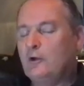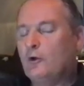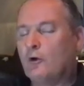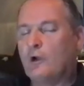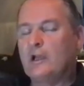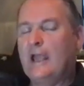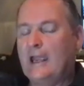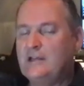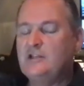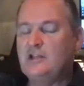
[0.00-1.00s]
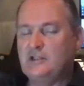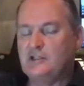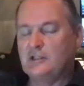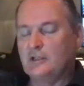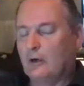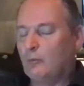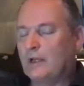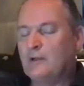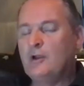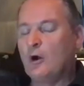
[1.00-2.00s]
early 80s,
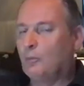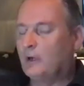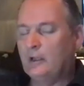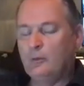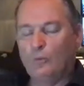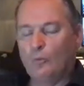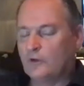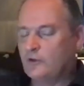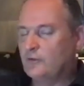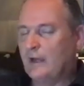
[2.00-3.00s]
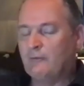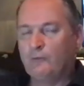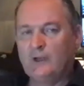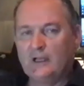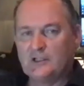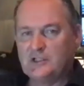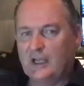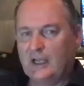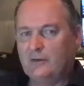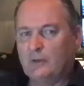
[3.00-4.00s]
when nobody wanted to have real
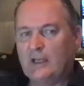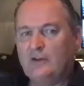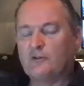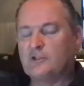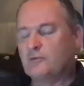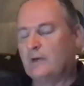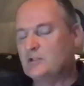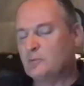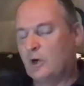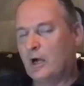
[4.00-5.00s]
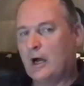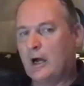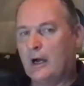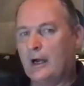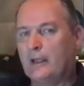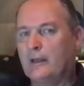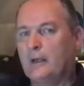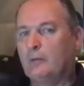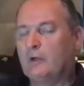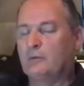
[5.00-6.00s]
estate, when interest rates were high,
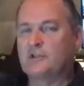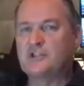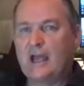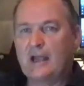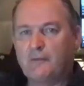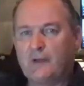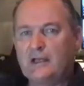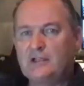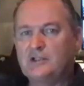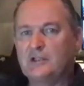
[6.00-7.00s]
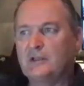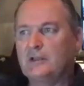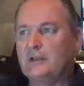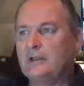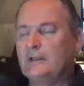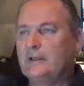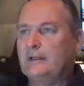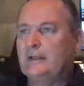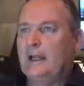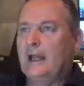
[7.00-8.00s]
when there was stagflation.
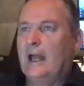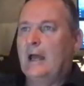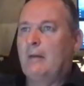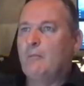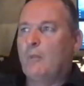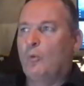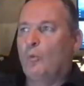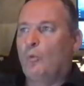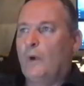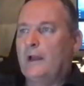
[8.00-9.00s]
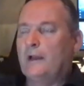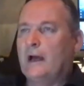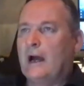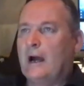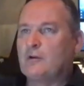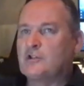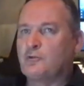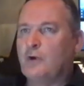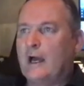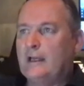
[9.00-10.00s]
And when I was
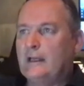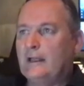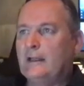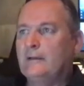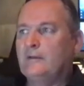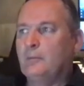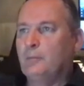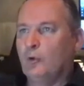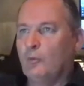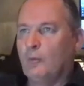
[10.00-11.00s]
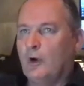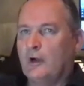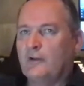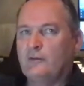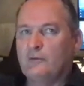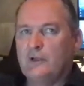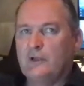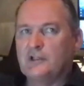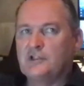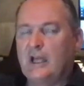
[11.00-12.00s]
riding the bull market in real
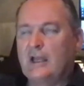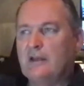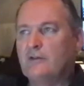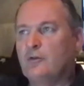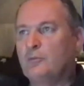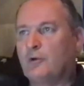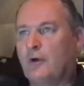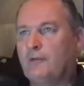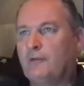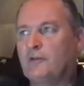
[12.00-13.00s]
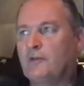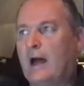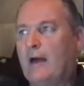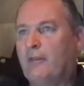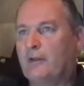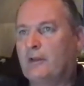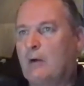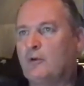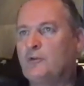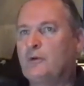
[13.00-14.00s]
estate and took profits, I thought I
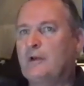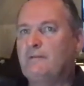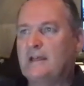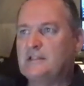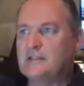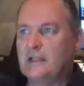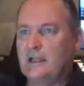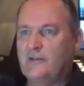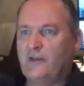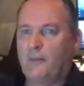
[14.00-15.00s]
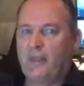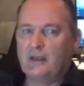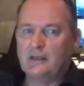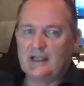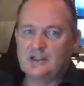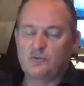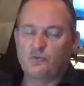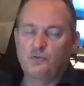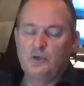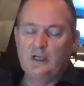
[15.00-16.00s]
want to invest in something that's
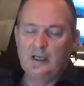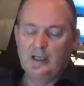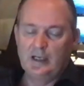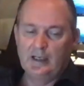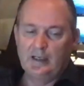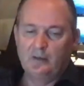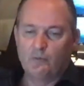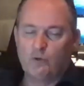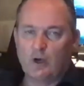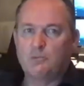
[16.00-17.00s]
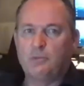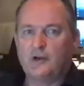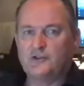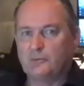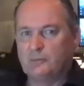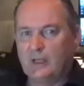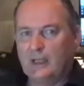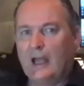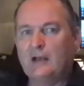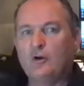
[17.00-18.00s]
really rock bottom.
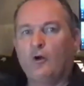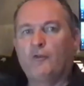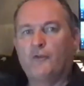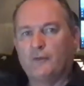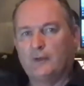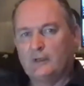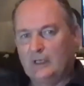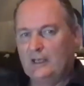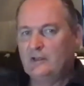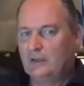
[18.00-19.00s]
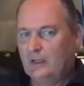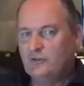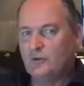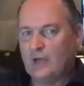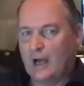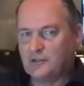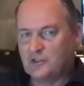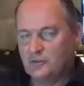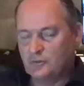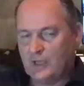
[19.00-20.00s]
And gold in
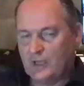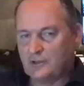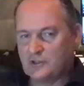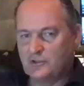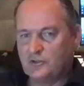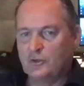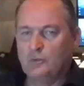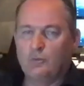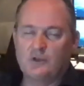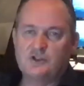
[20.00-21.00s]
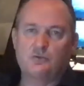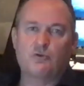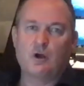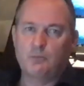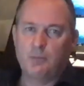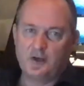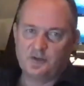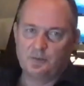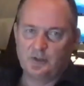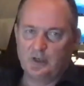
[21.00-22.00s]
2000, 2002 was rock
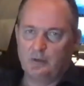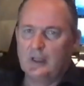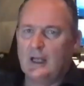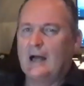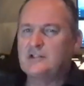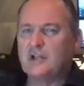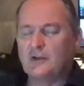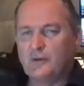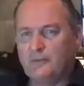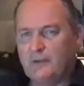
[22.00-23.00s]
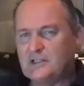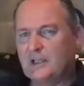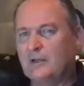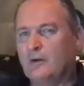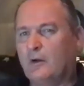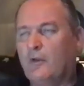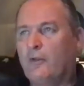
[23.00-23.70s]
bottom, I started to invest in gold